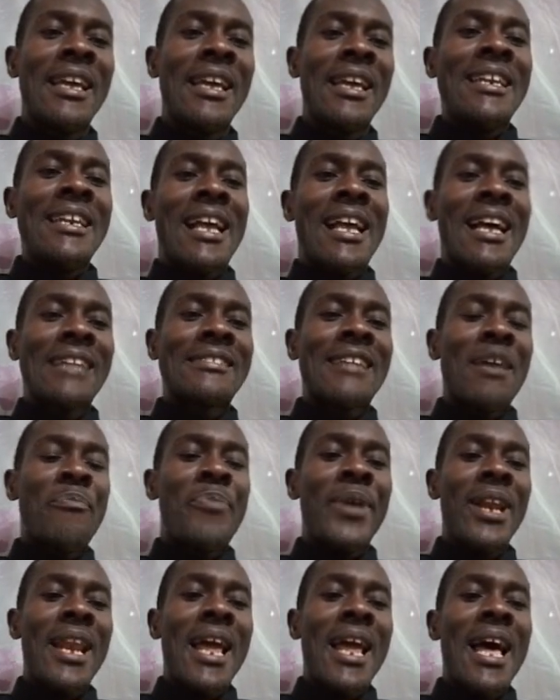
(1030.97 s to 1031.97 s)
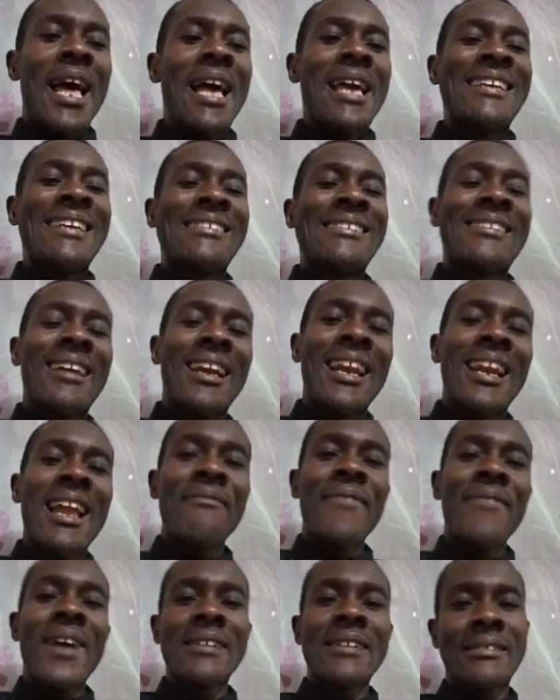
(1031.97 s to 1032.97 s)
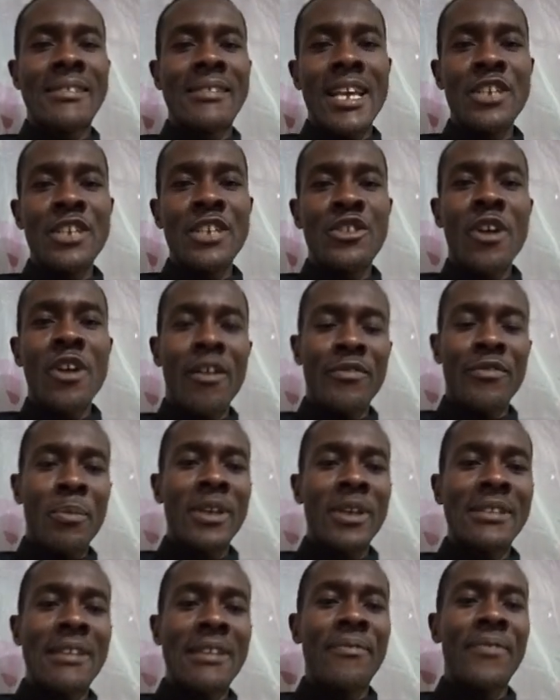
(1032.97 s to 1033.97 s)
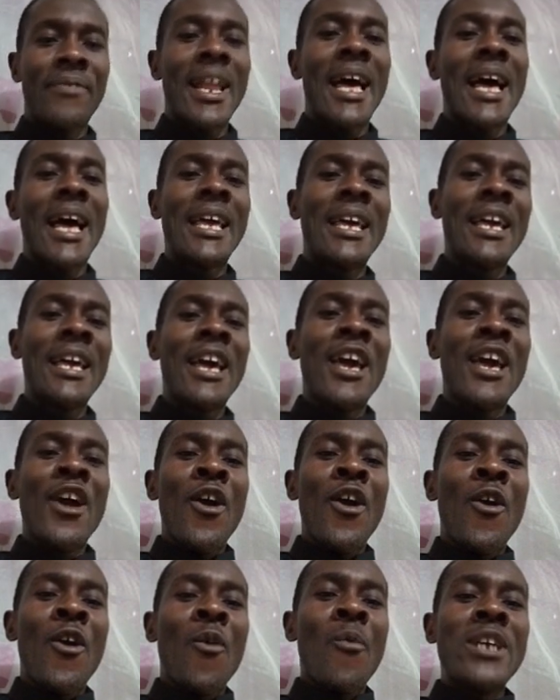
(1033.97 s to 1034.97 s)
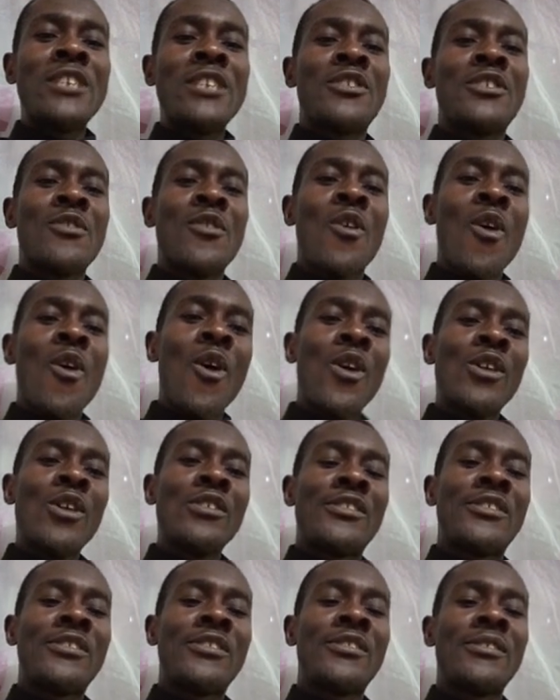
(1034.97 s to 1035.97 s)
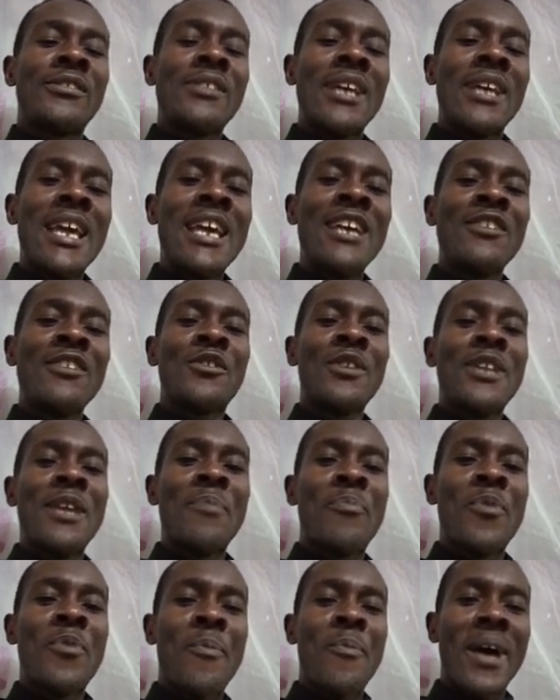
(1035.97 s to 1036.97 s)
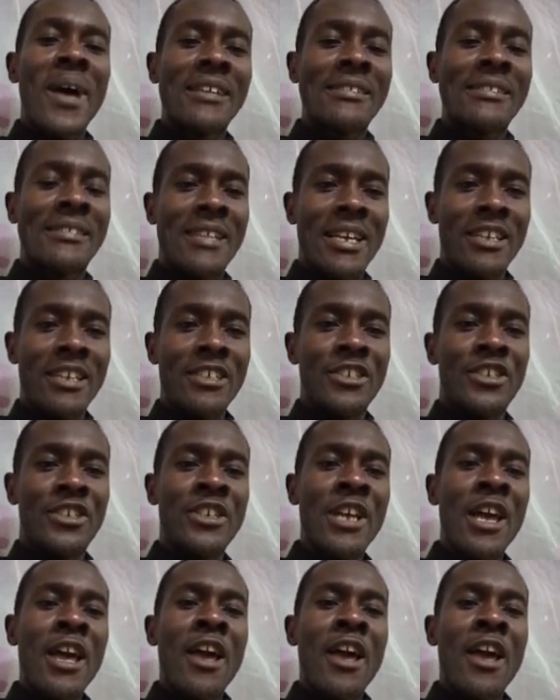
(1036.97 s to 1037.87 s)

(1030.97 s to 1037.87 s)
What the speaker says: which goes into the pupa stage. But in the pupa stage, it does not affect